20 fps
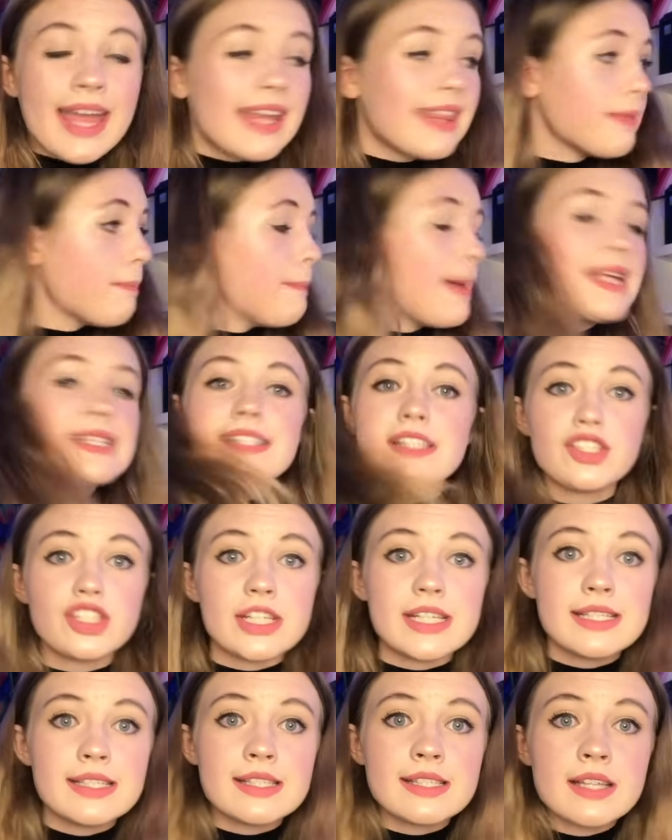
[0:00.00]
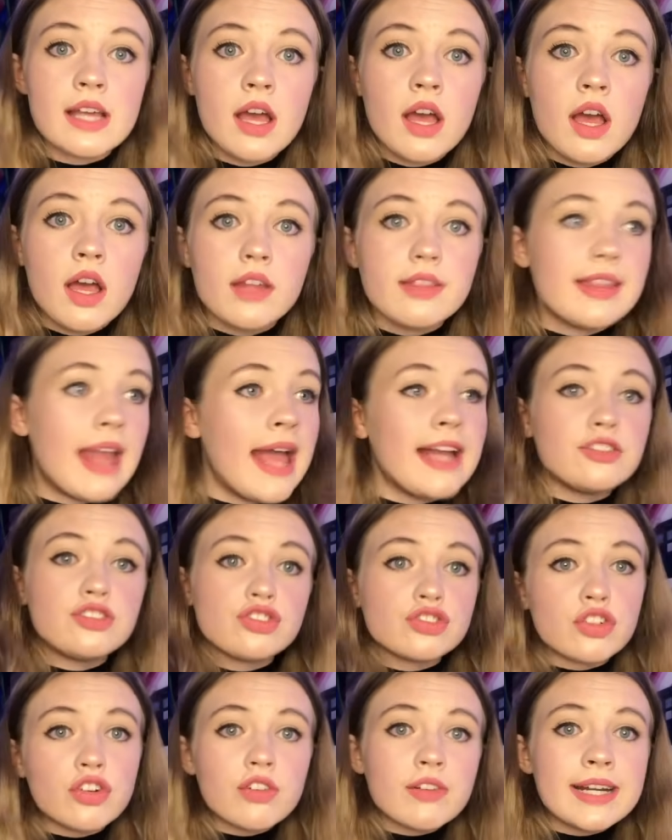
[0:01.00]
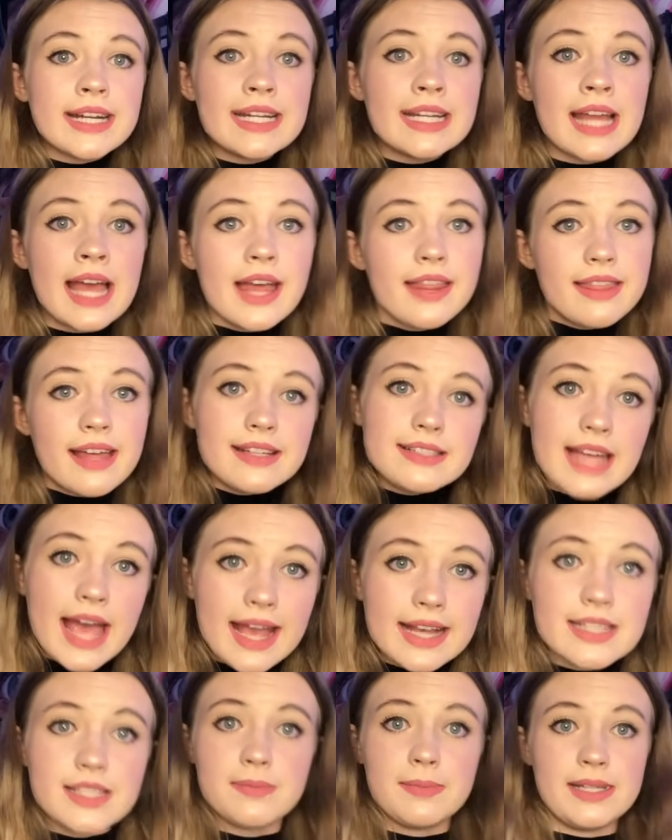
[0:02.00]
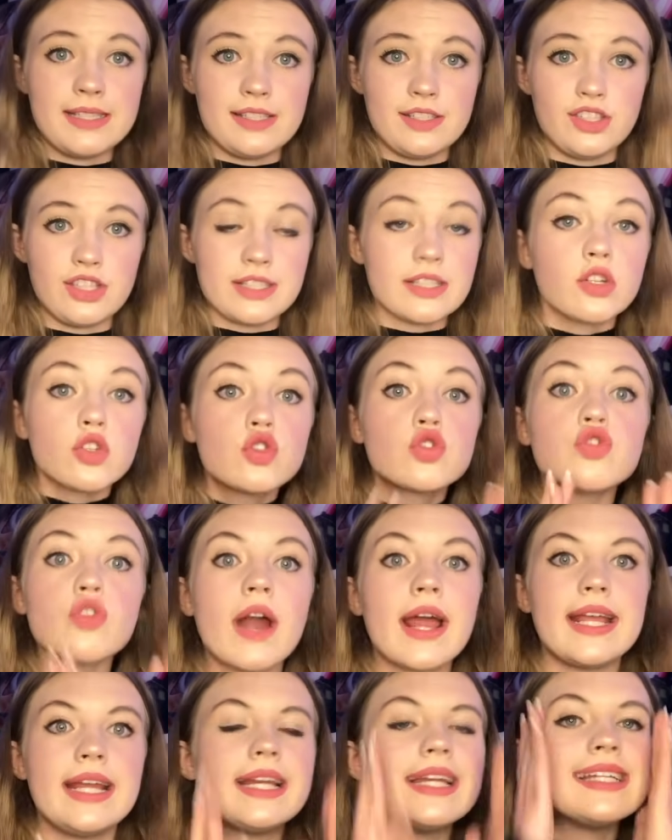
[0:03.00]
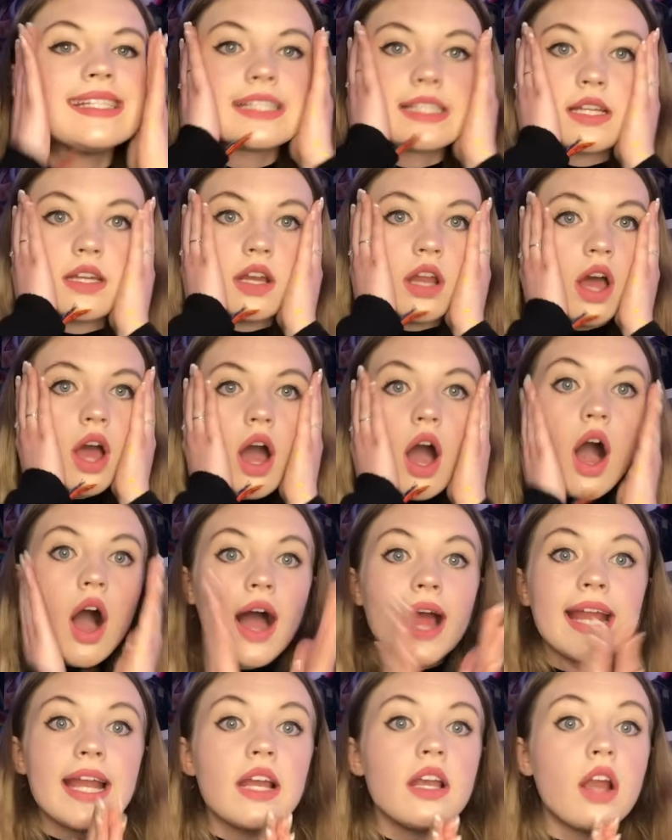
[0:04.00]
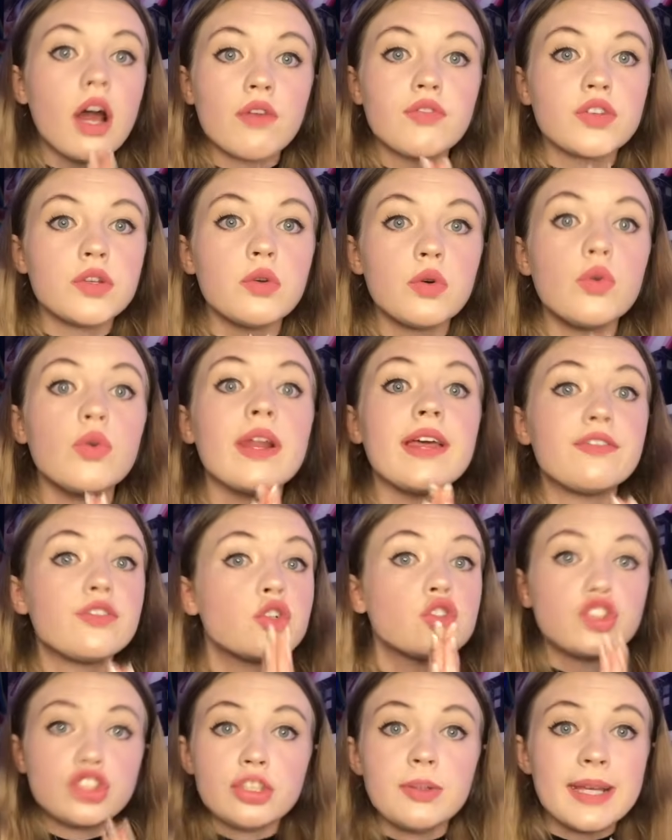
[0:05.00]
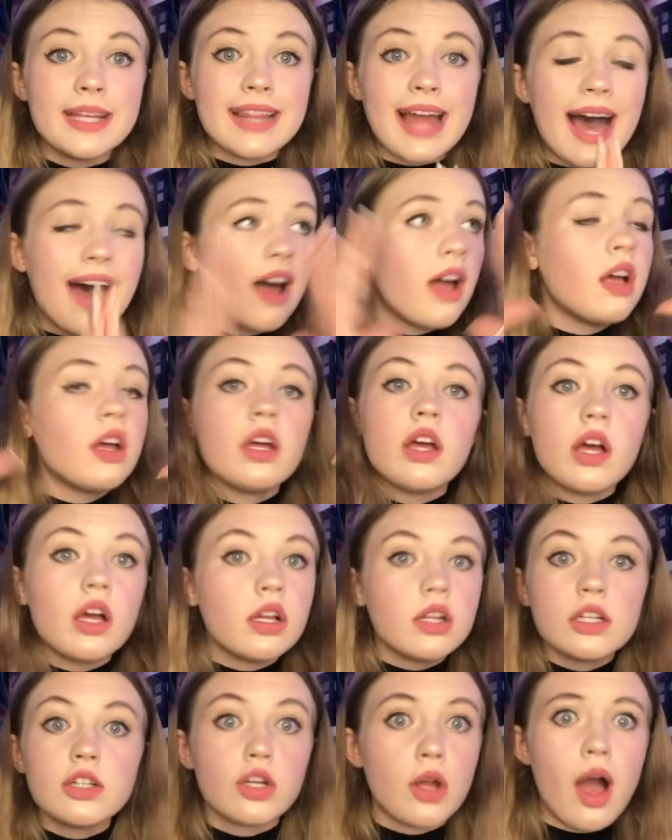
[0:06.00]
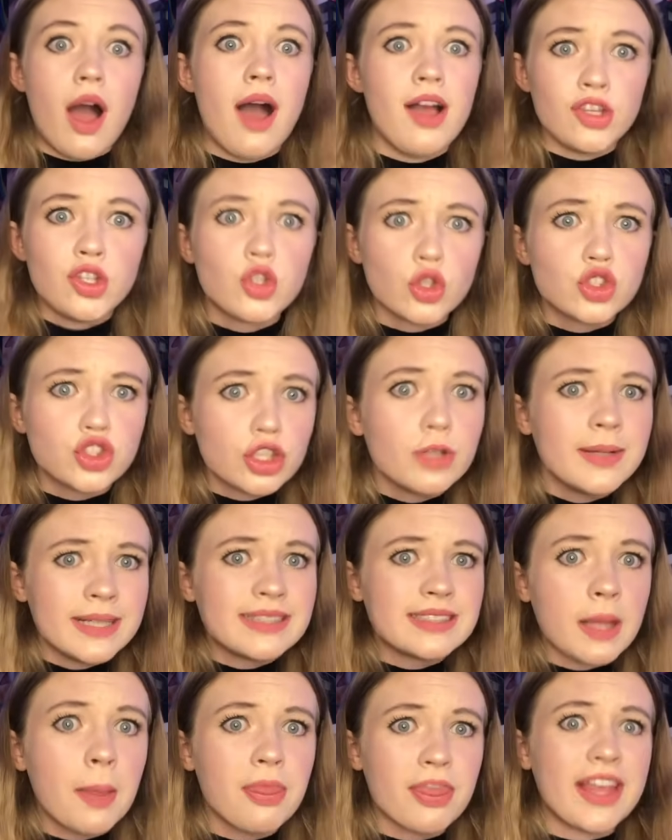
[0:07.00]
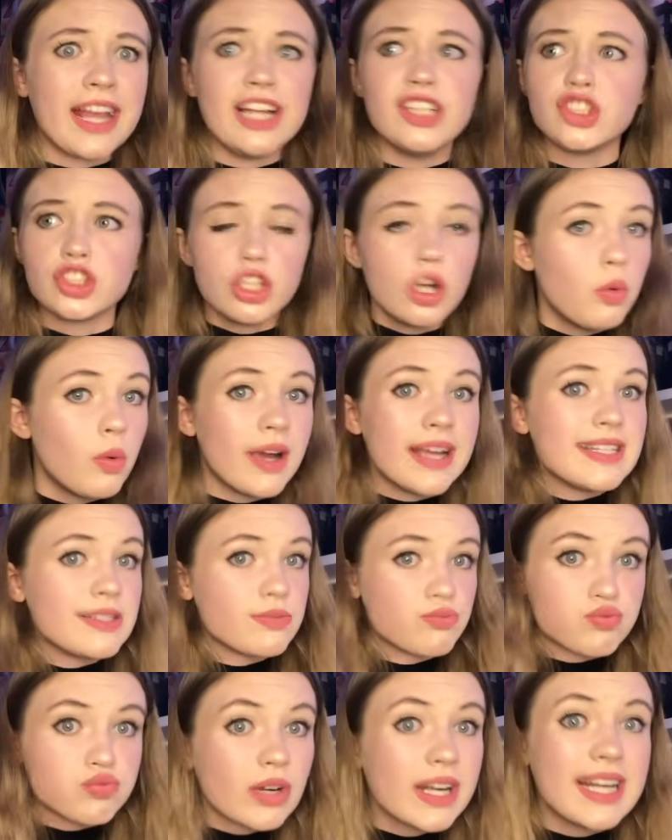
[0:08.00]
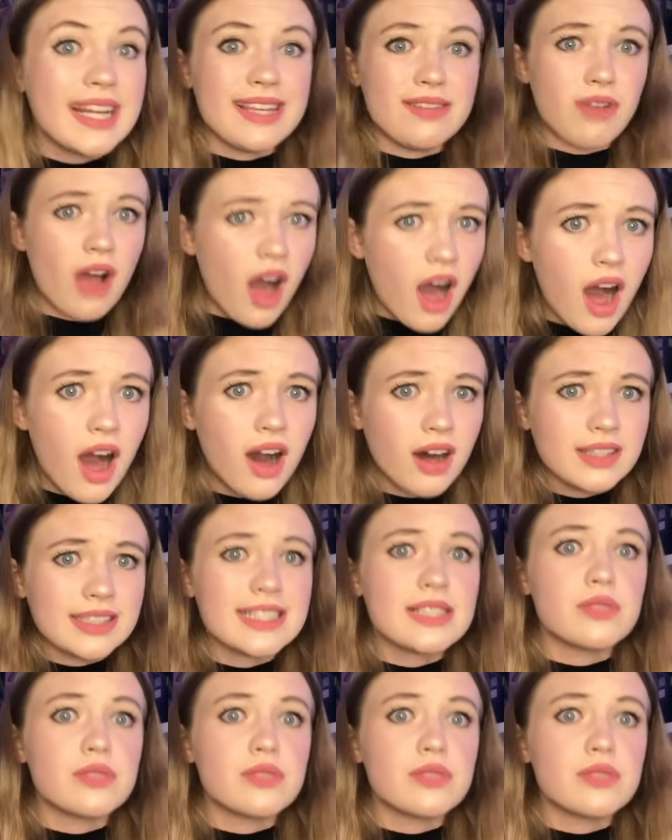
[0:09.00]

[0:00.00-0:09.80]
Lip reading: Messages, they're drawing their text messages. Great, listen, I love you all. If you're doing that, you're doing something. And you know what? It's really hard.